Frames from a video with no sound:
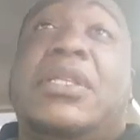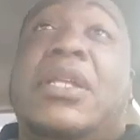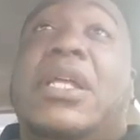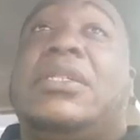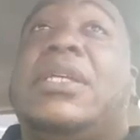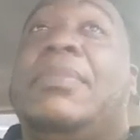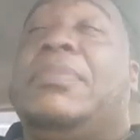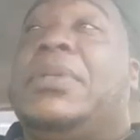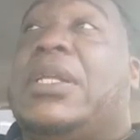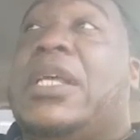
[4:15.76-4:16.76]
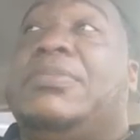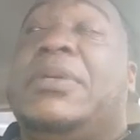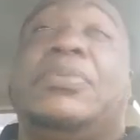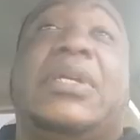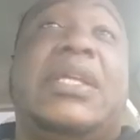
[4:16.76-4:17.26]
they're not the type of blood clots
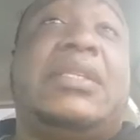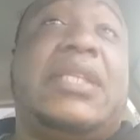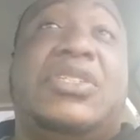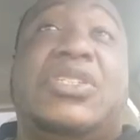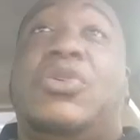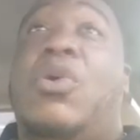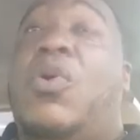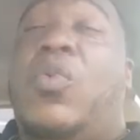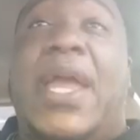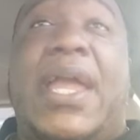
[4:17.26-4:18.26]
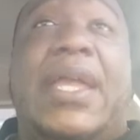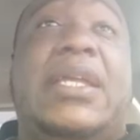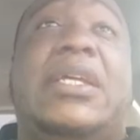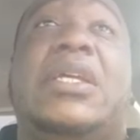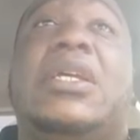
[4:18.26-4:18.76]
people get that just go
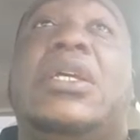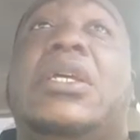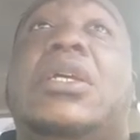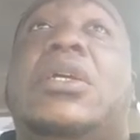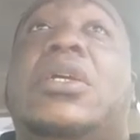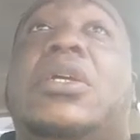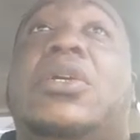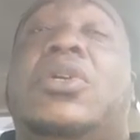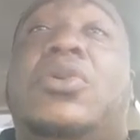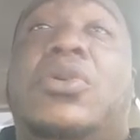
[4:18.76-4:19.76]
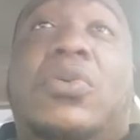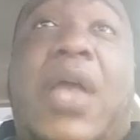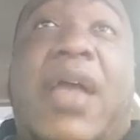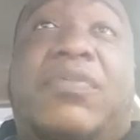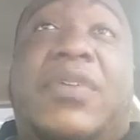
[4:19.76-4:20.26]
away. You
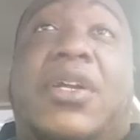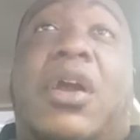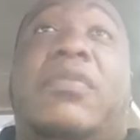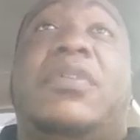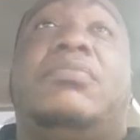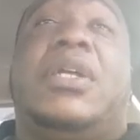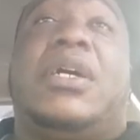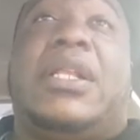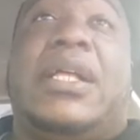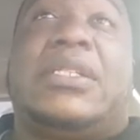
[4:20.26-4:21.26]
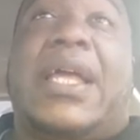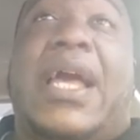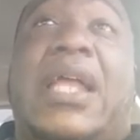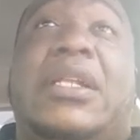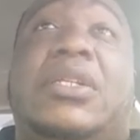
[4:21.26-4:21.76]
have recurrent blood clots. Like,
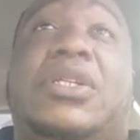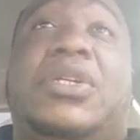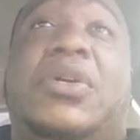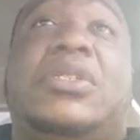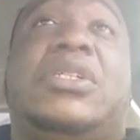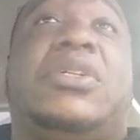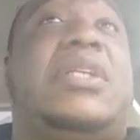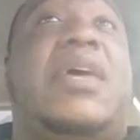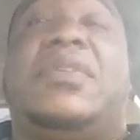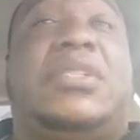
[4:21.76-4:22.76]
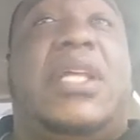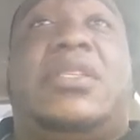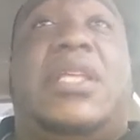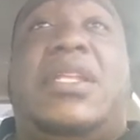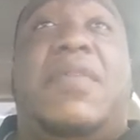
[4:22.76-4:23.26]
yours are never,
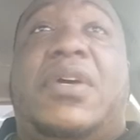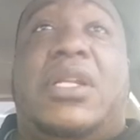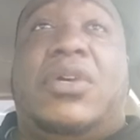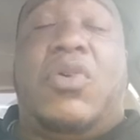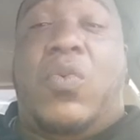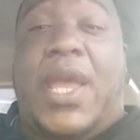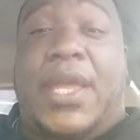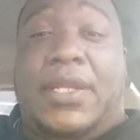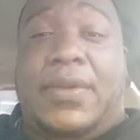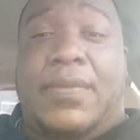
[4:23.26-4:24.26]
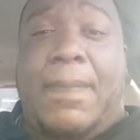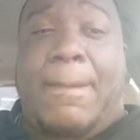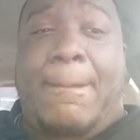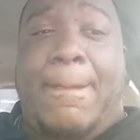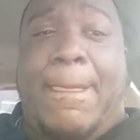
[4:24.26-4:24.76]
they're never gonna go away.
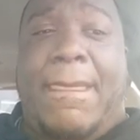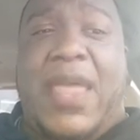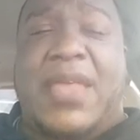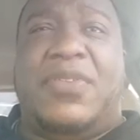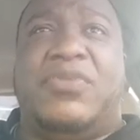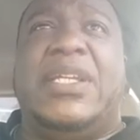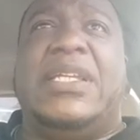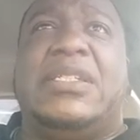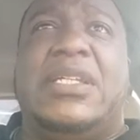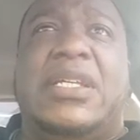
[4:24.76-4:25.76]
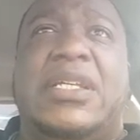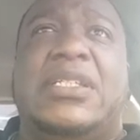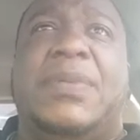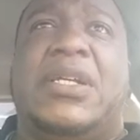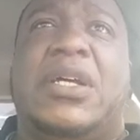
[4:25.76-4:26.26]
And the reason
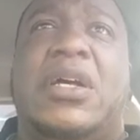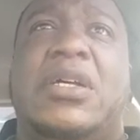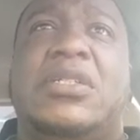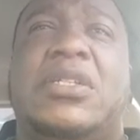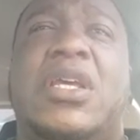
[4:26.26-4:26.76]
is because